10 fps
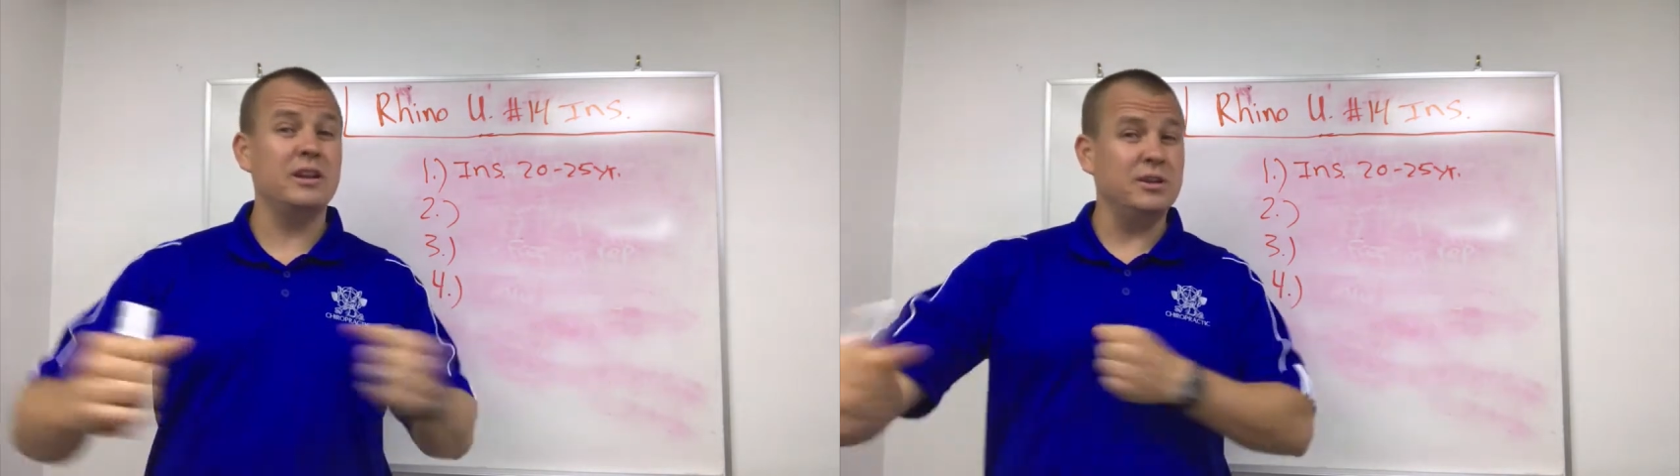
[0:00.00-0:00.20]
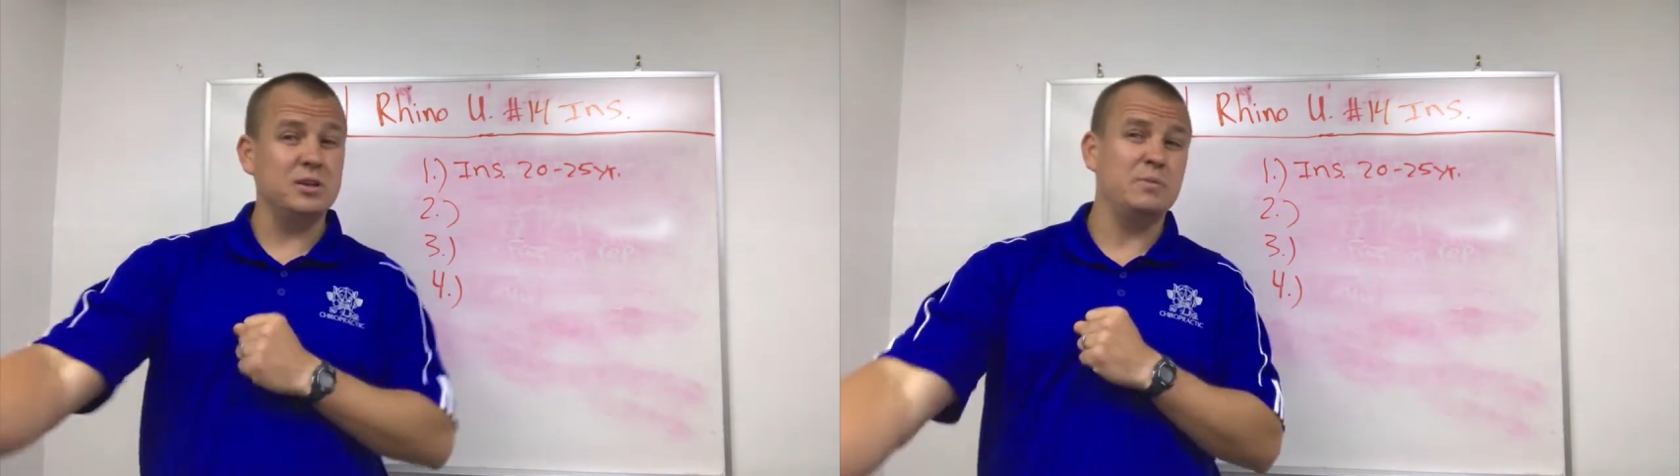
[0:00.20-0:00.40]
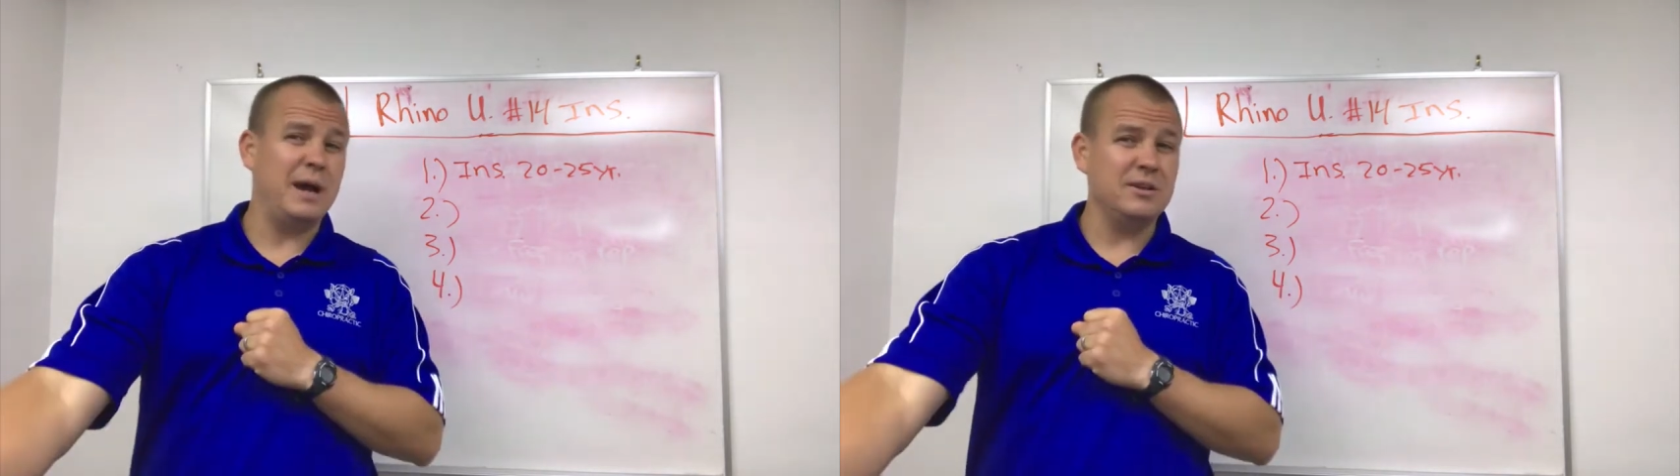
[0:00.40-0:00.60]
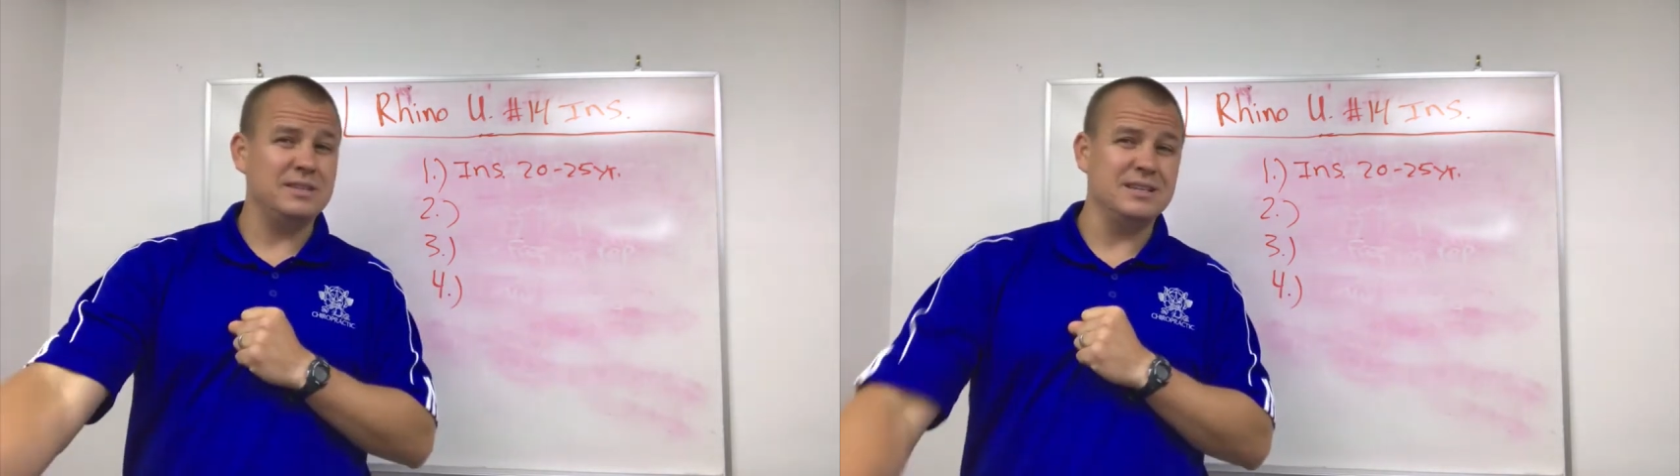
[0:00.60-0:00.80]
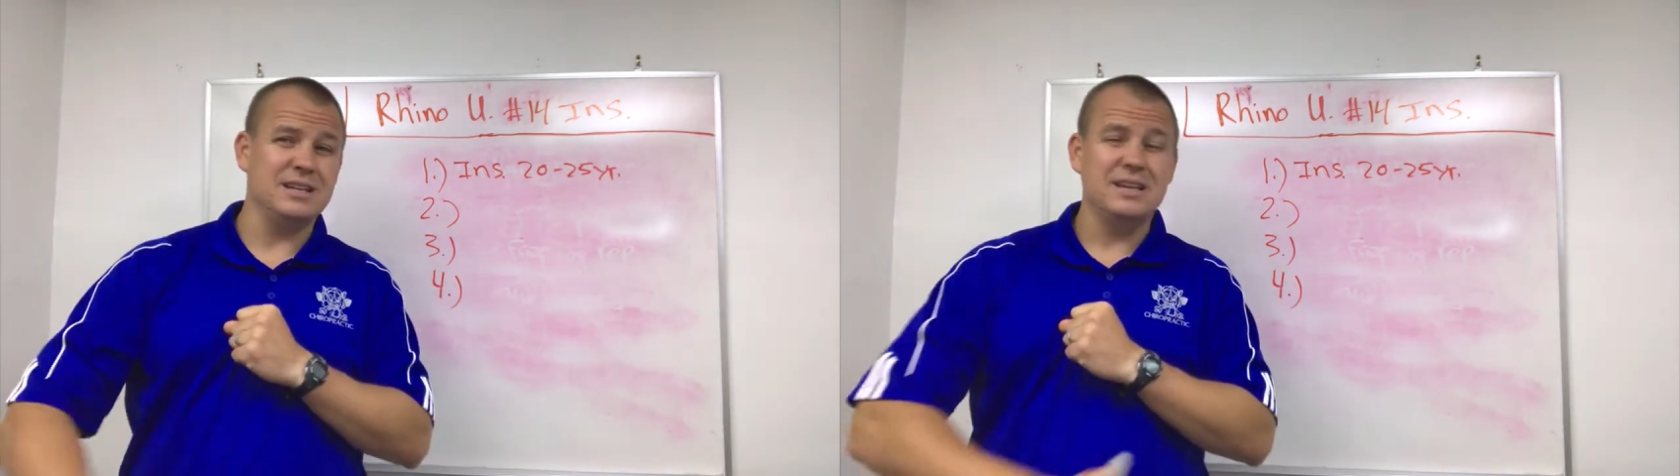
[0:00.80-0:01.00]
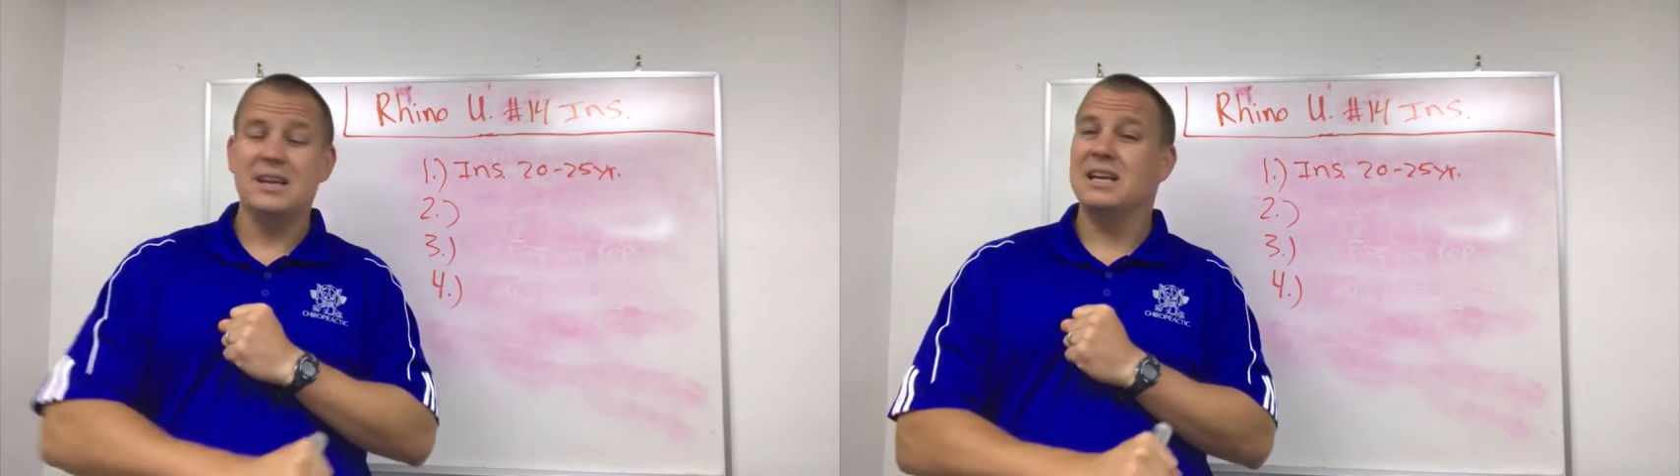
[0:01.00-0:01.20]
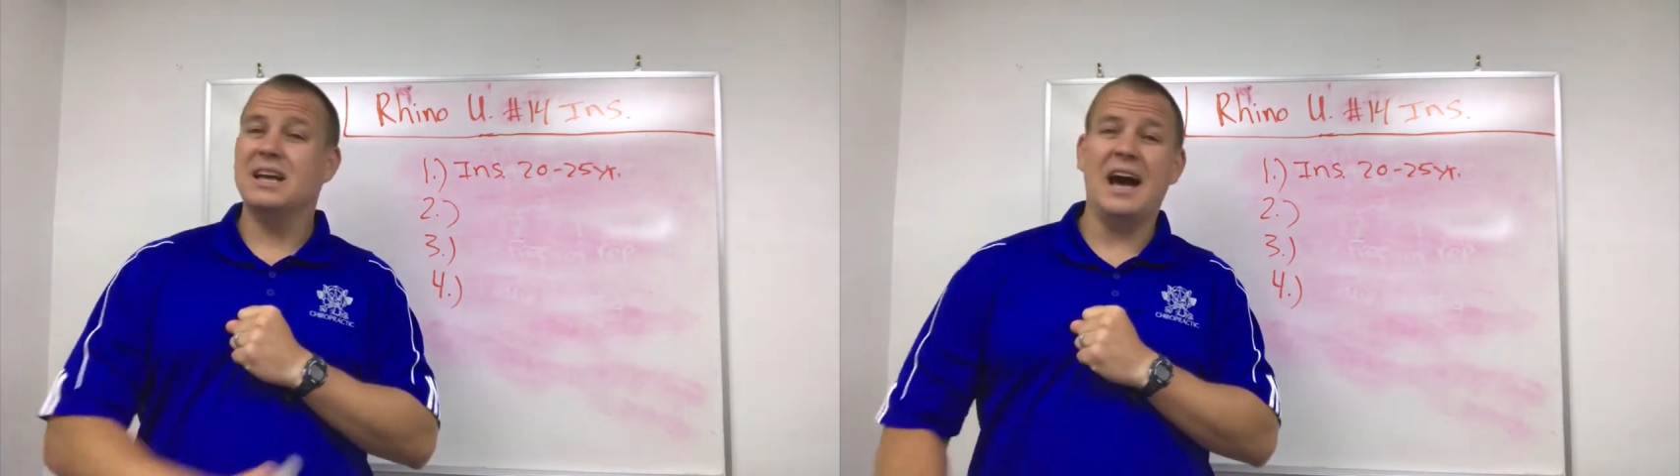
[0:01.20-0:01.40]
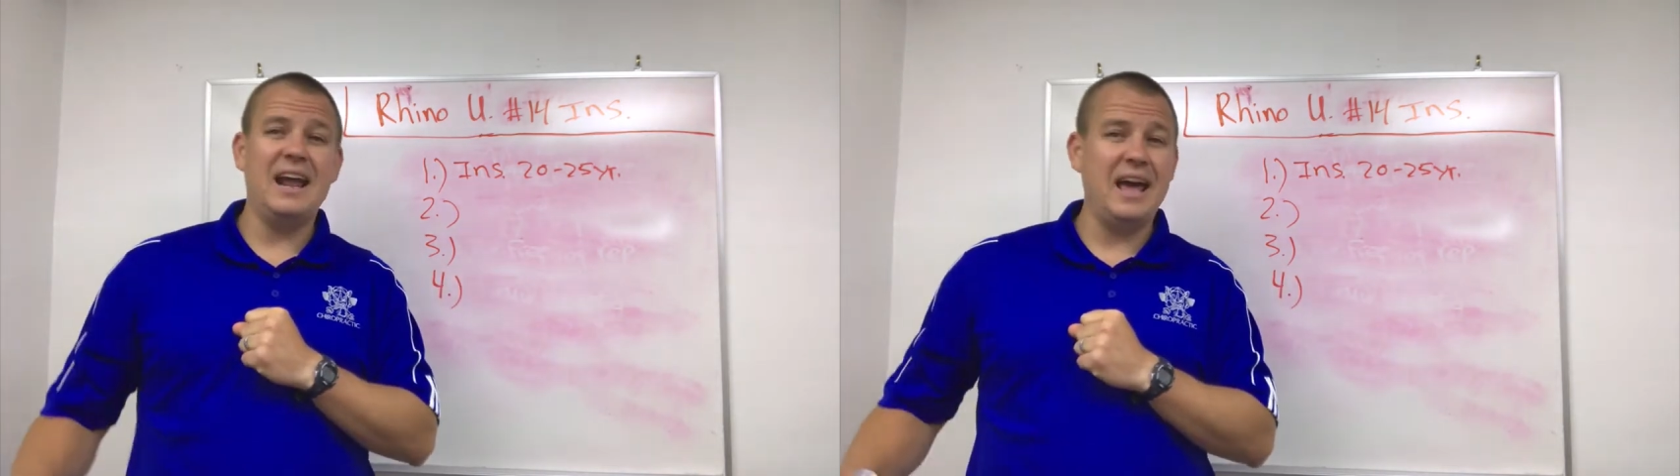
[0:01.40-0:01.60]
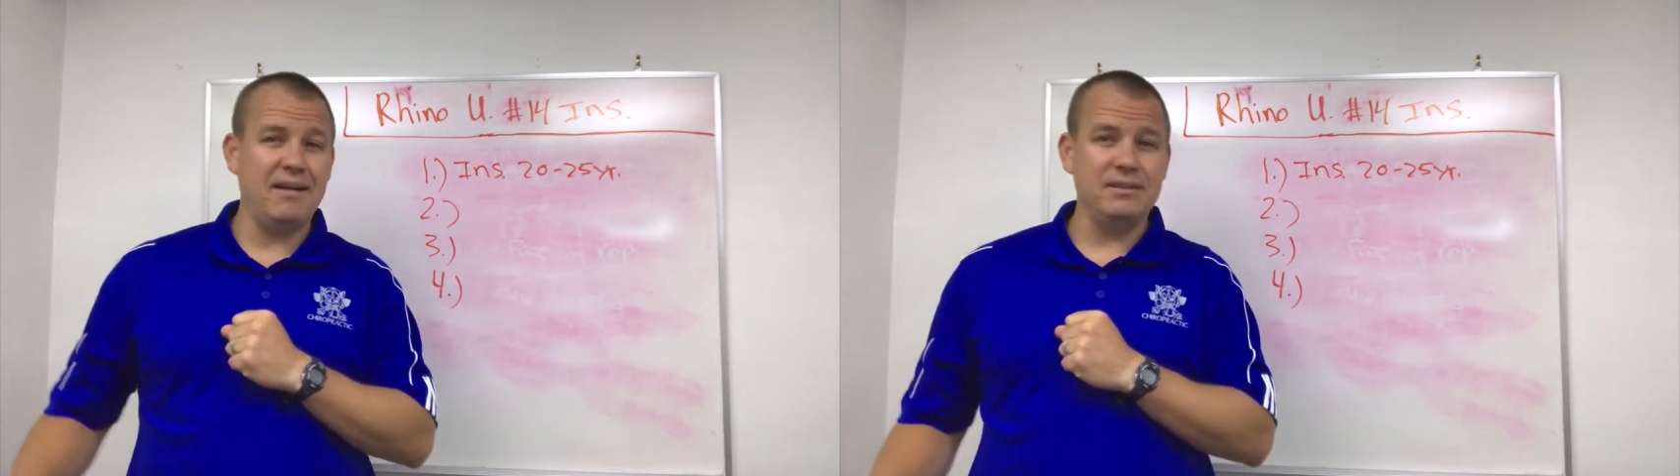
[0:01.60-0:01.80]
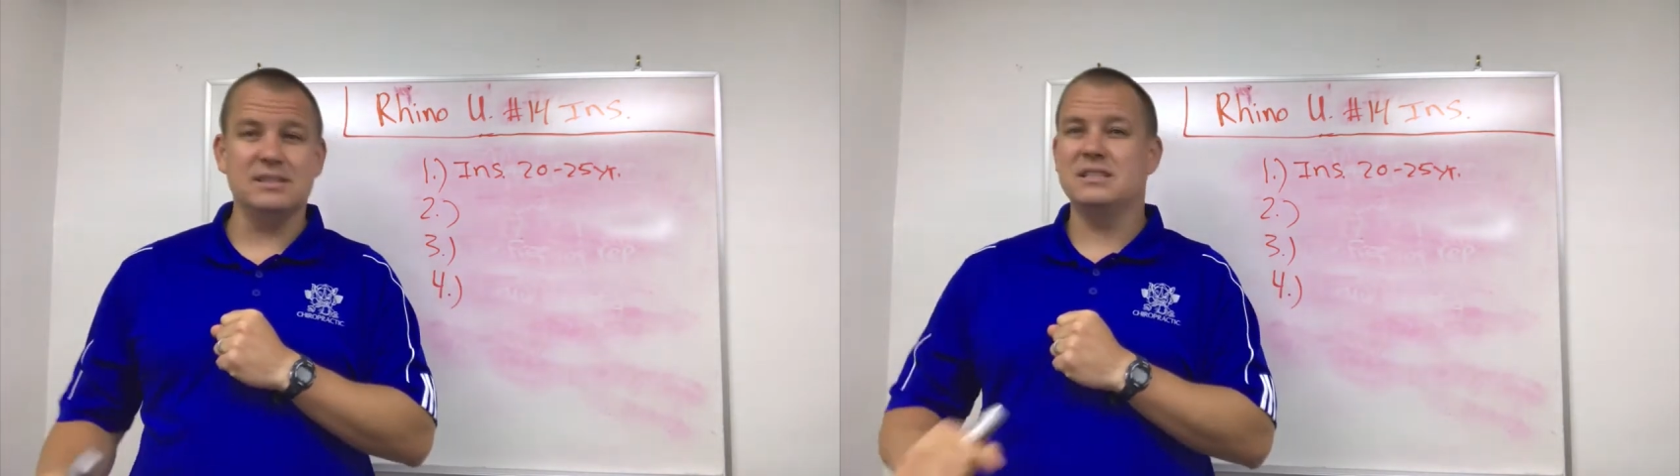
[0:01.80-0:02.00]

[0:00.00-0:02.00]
and your spouse isn't. Gotta have this.